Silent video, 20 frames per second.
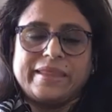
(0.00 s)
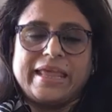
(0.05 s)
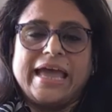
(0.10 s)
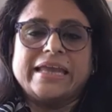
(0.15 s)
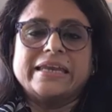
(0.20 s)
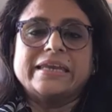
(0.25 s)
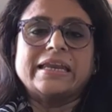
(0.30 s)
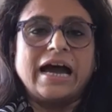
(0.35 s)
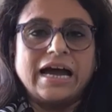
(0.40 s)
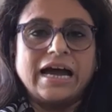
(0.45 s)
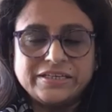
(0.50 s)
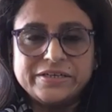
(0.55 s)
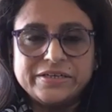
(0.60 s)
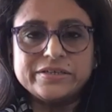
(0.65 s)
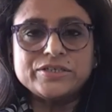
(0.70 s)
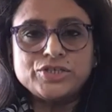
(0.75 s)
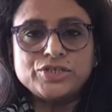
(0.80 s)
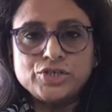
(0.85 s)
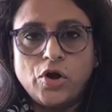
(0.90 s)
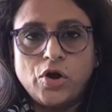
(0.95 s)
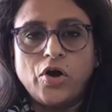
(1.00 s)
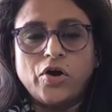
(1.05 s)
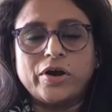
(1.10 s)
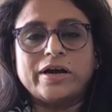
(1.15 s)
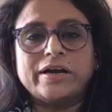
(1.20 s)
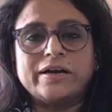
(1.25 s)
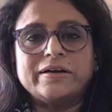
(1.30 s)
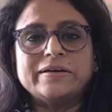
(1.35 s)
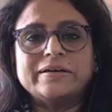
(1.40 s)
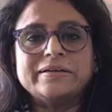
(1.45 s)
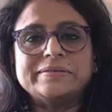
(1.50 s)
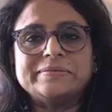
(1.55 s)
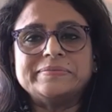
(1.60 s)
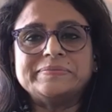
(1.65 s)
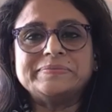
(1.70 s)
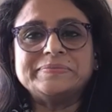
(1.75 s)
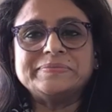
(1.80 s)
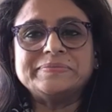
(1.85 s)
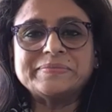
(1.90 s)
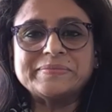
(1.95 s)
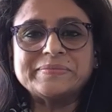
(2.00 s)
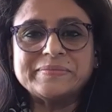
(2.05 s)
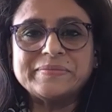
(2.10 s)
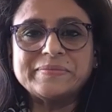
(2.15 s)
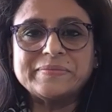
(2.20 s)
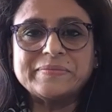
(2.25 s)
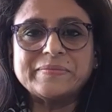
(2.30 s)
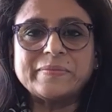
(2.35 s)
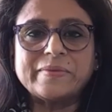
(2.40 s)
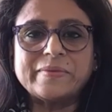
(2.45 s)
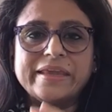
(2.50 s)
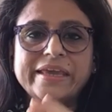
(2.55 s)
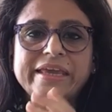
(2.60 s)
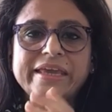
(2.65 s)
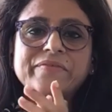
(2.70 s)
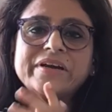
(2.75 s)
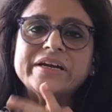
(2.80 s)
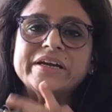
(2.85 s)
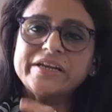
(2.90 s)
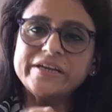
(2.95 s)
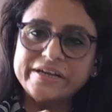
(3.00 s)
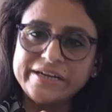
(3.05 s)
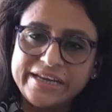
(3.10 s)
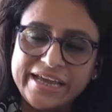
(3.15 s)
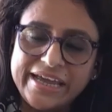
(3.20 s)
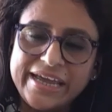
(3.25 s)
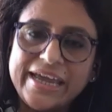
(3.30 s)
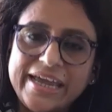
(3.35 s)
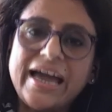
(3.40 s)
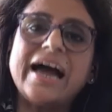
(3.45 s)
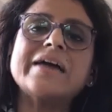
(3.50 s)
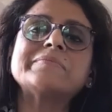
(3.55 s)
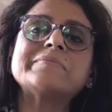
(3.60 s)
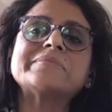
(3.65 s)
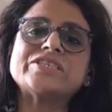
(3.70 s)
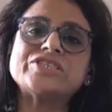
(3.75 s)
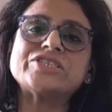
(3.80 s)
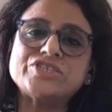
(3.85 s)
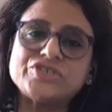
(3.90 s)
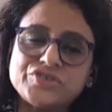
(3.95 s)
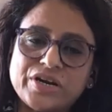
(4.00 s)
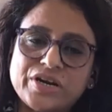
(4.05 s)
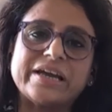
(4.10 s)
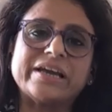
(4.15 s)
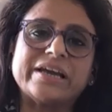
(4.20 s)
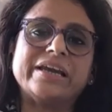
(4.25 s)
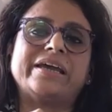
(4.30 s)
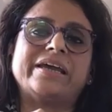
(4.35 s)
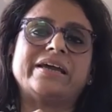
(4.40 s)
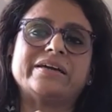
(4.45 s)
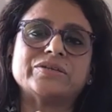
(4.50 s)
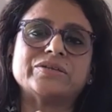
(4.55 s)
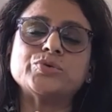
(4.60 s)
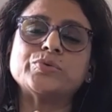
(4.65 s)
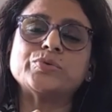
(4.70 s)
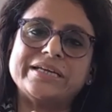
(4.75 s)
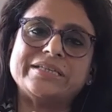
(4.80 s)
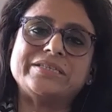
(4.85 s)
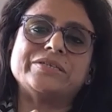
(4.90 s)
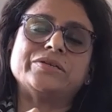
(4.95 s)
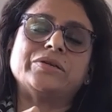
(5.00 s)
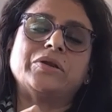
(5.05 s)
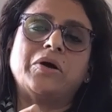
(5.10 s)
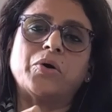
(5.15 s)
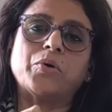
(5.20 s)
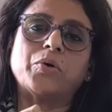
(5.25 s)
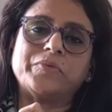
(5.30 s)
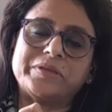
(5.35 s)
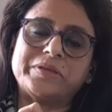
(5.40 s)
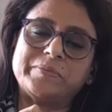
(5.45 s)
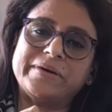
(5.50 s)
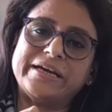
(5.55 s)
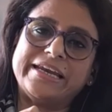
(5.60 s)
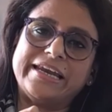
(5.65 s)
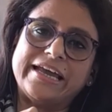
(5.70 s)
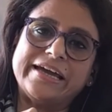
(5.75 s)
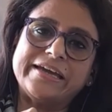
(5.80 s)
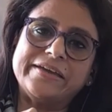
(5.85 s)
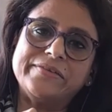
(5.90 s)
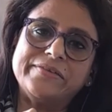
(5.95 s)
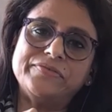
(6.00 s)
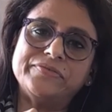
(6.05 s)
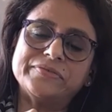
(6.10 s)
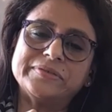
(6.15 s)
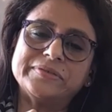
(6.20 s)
An utter shock. Even today, I'm struggling to get along with my life.